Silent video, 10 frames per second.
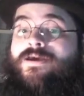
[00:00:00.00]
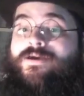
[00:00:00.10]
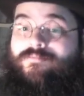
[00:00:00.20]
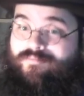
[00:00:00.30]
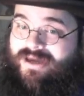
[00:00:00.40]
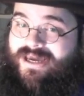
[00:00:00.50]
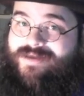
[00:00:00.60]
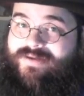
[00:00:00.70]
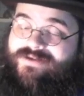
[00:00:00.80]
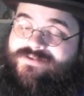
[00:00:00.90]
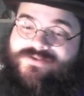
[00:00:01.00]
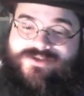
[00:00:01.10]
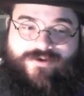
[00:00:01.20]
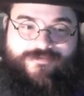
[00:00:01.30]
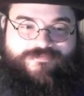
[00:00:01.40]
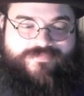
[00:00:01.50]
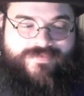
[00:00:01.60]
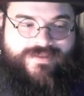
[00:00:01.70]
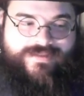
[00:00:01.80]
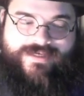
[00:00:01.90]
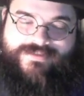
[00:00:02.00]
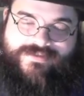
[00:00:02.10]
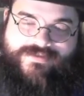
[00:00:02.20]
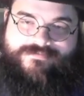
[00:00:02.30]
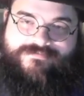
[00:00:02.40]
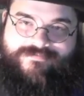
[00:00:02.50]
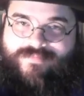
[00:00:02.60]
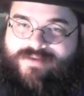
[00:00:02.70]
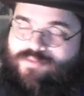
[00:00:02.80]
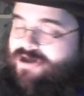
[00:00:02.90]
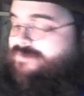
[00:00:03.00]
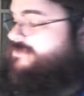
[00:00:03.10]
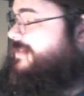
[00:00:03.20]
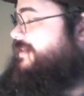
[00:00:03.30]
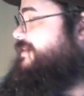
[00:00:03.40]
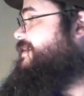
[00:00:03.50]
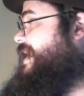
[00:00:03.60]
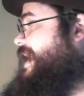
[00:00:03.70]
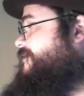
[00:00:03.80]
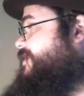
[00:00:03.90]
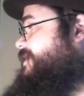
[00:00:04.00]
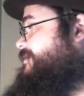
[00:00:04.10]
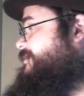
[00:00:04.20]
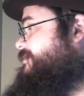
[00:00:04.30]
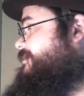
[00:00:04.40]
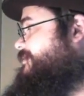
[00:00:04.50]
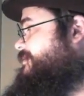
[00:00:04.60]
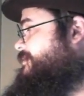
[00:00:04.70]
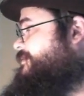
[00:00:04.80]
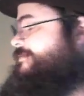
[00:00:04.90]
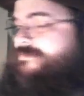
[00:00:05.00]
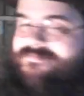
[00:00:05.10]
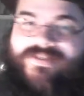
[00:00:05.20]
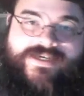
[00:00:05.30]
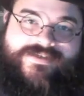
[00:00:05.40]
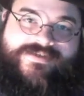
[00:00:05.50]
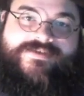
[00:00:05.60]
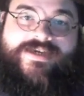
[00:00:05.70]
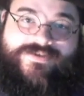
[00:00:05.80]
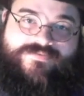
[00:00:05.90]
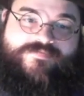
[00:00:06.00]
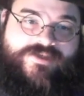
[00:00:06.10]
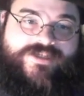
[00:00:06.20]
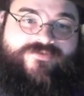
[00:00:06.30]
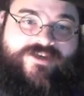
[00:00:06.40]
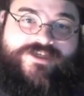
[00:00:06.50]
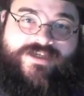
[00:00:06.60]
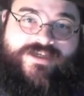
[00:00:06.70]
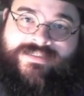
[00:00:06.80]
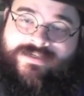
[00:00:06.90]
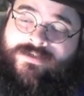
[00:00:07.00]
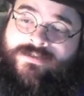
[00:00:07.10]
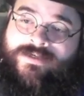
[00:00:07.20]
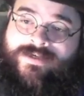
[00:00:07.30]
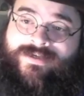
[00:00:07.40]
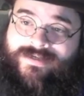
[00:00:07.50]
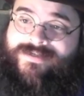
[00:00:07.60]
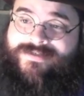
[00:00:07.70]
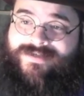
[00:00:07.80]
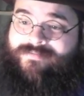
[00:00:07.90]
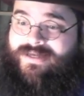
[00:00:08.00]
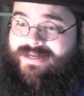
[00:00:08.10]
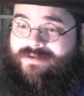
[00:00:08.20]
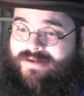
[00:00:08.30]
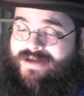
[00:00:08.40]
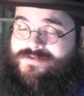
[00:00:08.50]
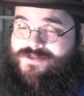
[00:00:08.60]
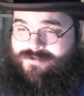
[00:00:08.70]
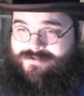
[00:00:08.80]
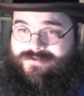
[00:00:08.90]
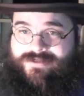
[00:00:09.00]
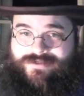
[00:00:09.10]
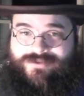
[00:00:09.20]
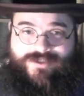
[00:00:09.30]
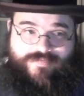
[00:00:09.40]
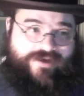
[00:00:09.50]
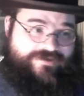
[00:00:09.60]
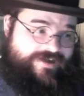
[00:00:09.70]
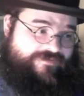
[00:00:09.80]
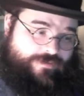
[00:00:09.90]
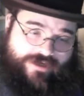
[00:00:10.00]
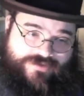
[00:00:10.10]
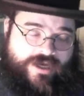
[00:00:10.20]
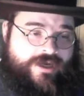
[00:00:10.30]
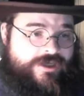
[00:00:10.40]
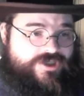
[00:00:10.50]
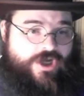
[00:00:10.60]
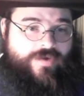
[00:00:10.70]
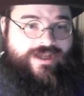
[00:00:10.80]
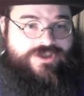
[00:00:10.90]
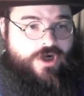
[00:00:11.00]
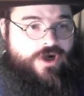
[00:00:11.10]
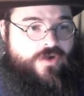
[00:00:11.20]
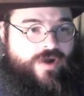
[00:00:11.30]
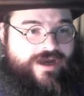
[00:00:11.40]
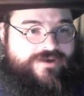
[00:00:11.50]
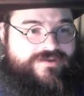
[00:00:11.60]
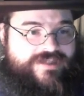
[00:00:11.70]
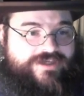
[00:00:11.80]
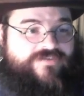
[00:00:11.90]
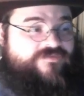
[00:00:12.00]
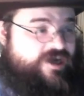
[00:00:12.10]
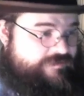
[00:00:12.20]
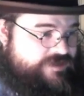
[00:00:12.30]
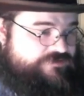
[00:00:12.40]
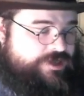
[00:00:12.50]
Maybe. So that's my boy, little Gavin. He's he's just finished eating dinner and he's going to be getting a bath soon. So he is just bouncing off the walls. So El Toro Guaco, thank you very much for the